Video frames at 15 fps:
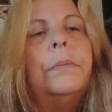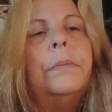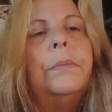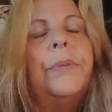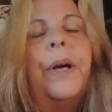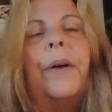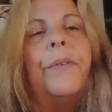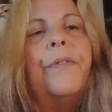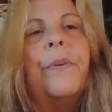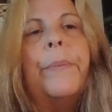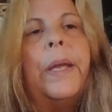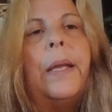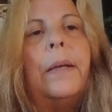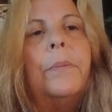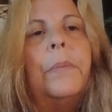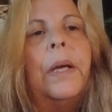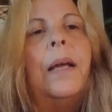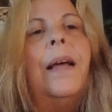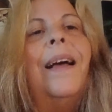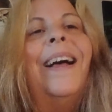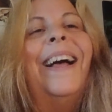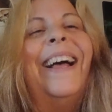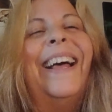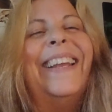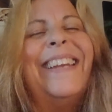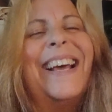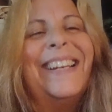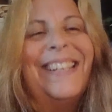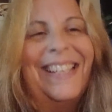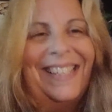well, for me,
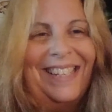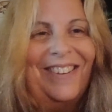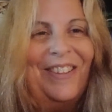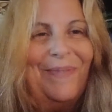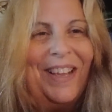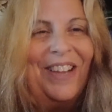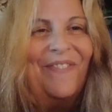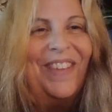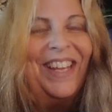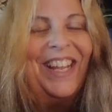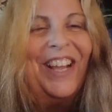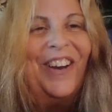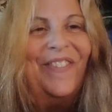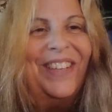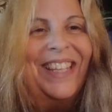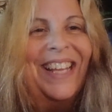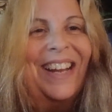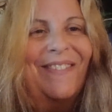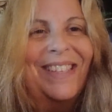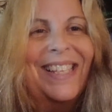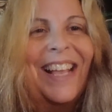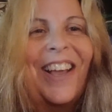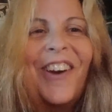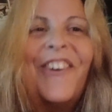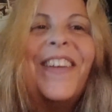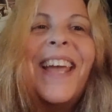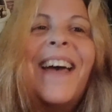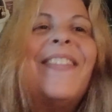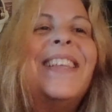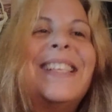not necessarily make a video, but then I was like, oh
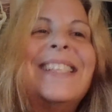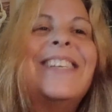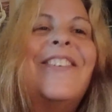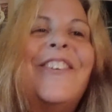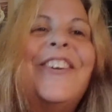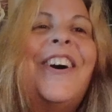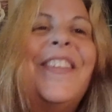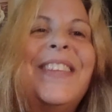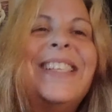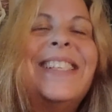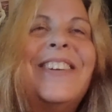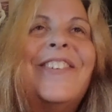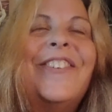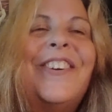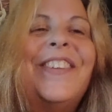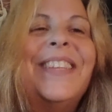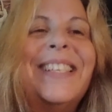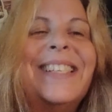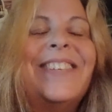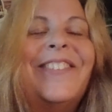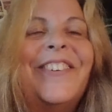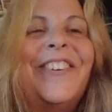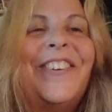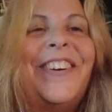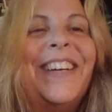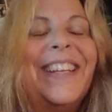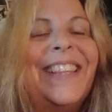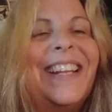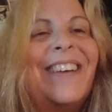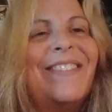yeah, this is going on, this is going on, this is going
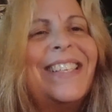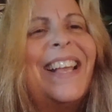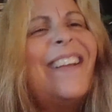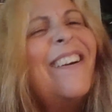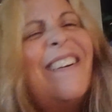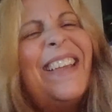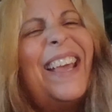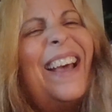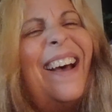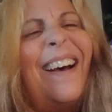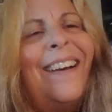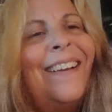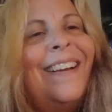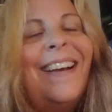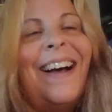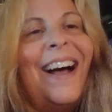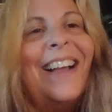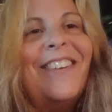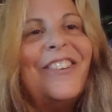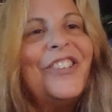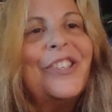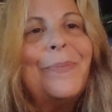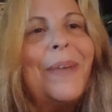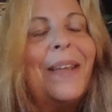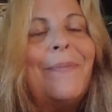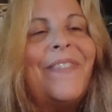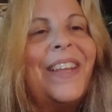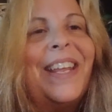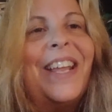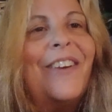on. And then I was like, oh yeah, I could just make
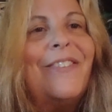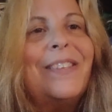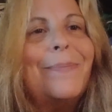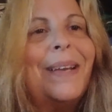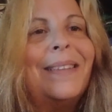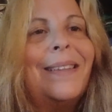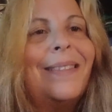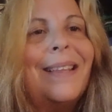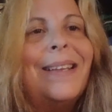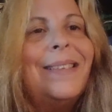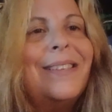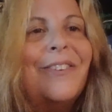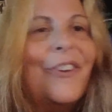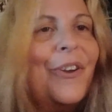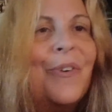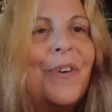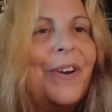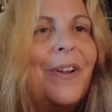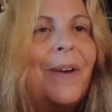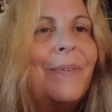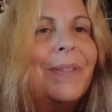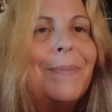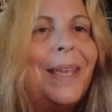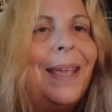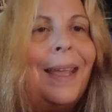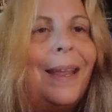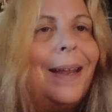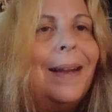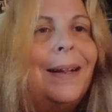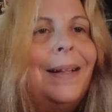videos about the things that are going on with
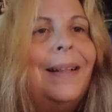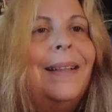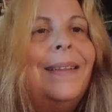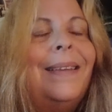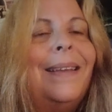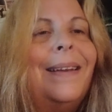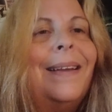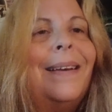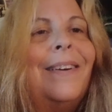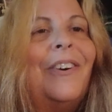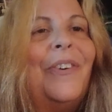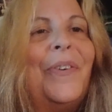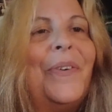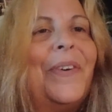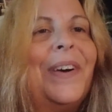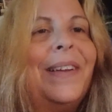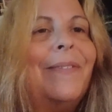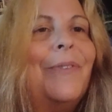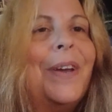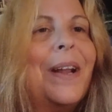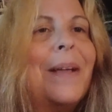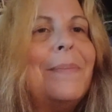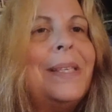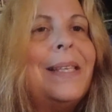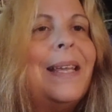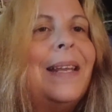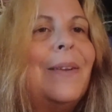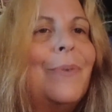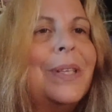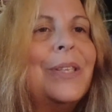me, on what I'm
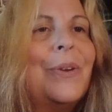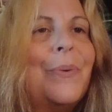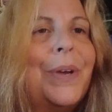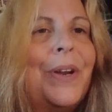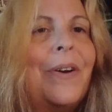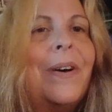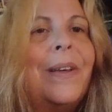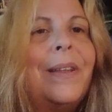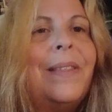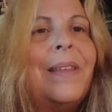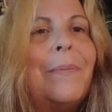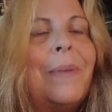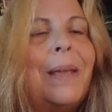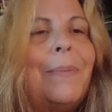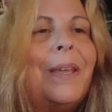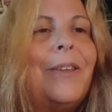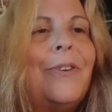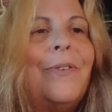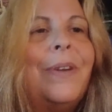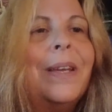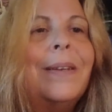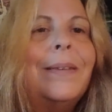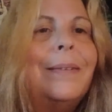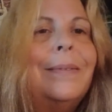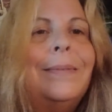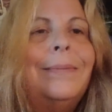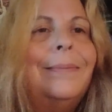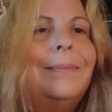seeing and what's going on. And then maybe you can,